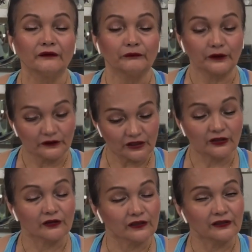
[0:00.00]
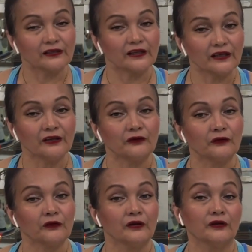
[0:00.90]
particularly
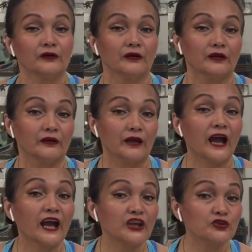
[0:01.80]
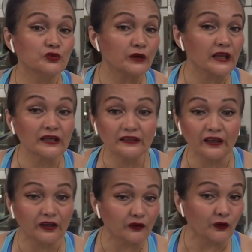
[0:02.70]

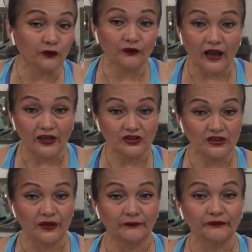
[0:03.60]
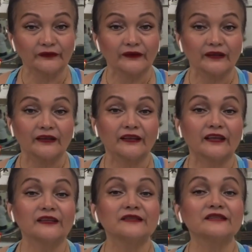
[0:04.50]
hydrating your fascia
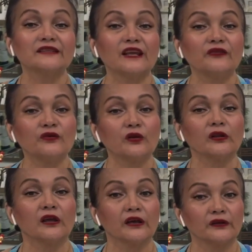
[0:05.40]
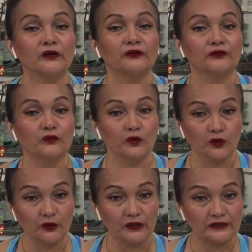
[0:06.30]
can save you a lot of
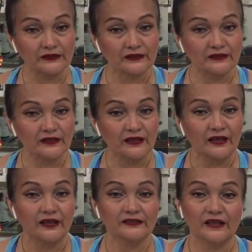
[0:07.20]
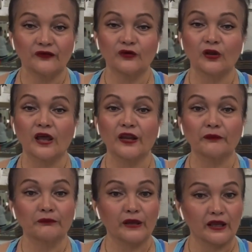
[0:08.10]
worries save you a lot
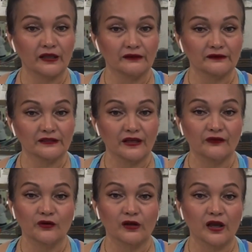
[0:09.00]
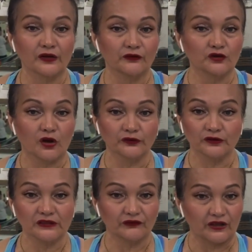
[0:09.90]
of pain, save you a lot of
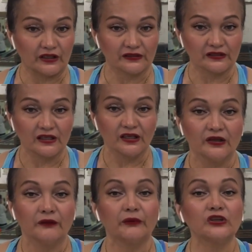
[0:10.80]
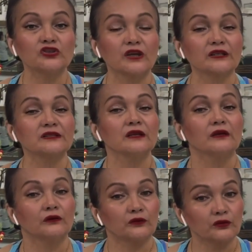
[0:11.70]
doctor's fees by just
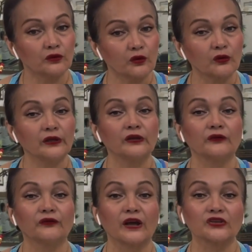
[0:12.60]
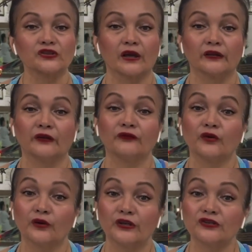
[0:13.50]
rolling your fascia. If
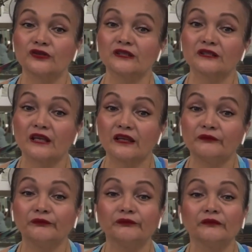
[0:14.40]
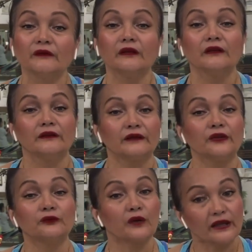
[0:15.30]
you're interested,
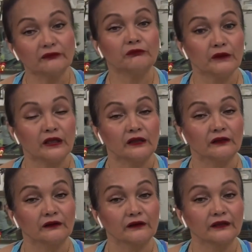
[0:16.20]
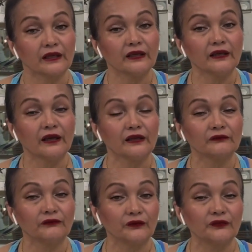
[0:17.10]
then write me, okay,
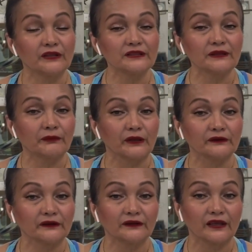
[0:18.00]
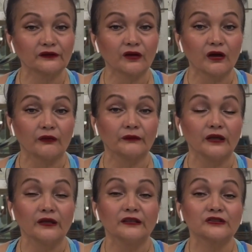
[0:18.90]
at vivianzapanta.com.
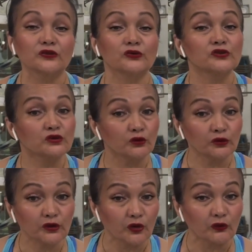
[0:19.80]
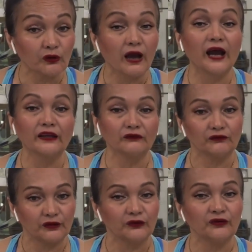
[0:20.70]
So studio at
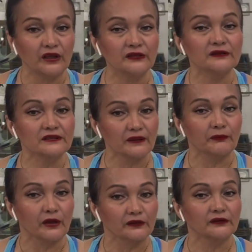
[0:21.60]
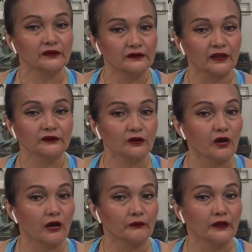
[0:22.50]

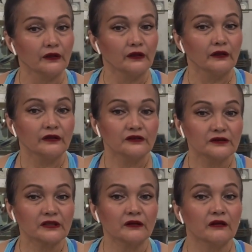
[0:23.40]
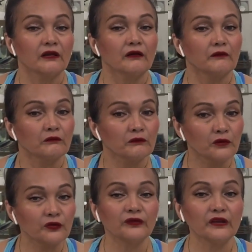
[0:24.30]
vivianzapanta.com. You see,
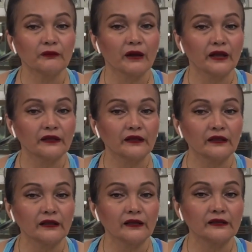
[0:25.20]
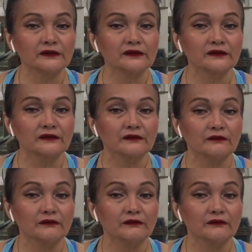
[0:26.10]
moving your body is